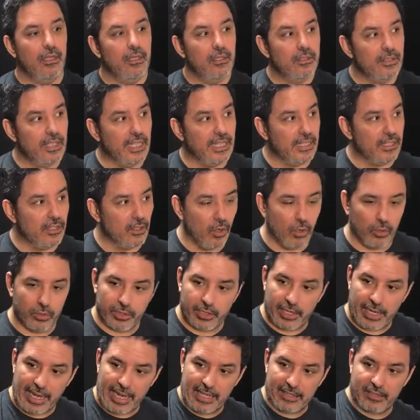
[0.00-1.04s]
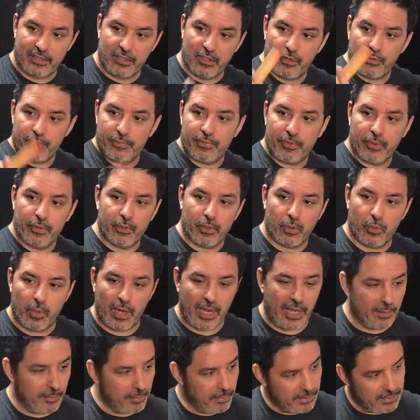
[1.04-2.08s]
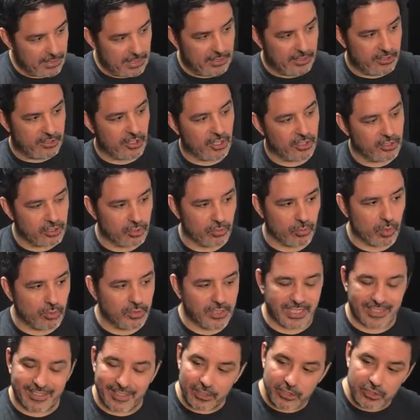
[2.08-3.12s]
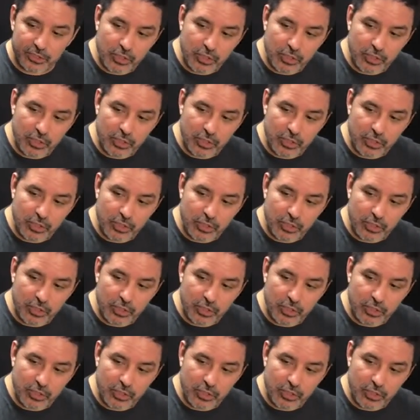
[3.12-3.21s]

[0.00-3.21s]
They can hold their hands a little further away, but they start to rotate this.